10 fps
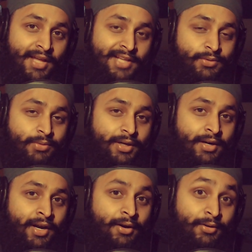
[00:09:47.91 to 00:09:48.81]
That's
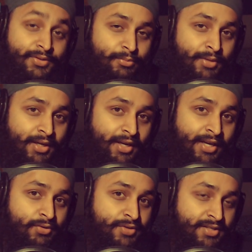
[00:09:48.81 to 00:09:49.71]
where I also met
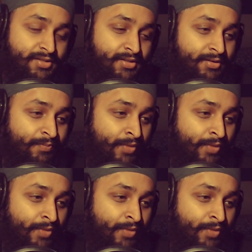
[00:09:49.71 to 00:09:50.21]
Andrew Jensen.